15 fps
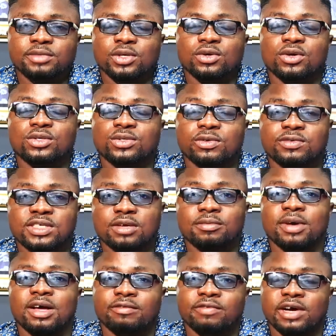because of some
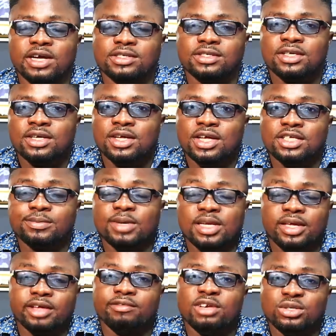advice he's been
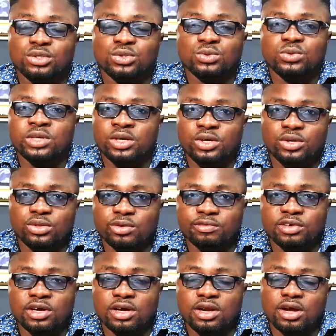given to the youth of
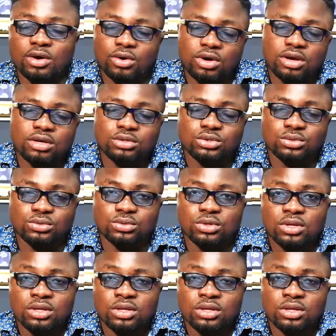Ghana. According to